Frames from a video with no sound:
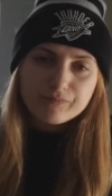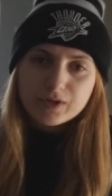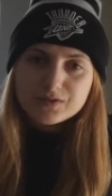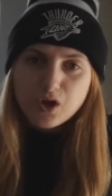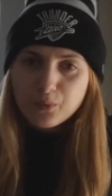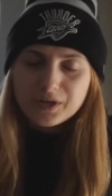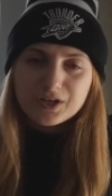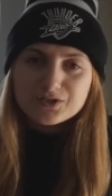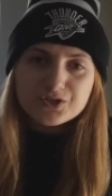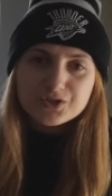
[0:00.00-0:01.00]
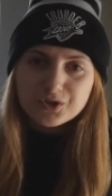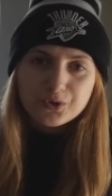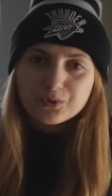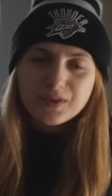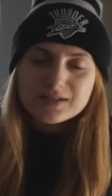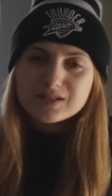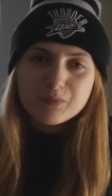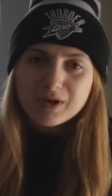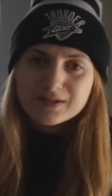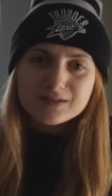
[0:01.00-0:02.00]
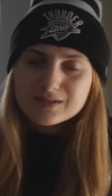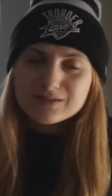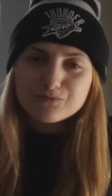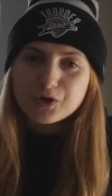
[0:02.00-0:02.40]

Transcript: is all we need to do. That's the best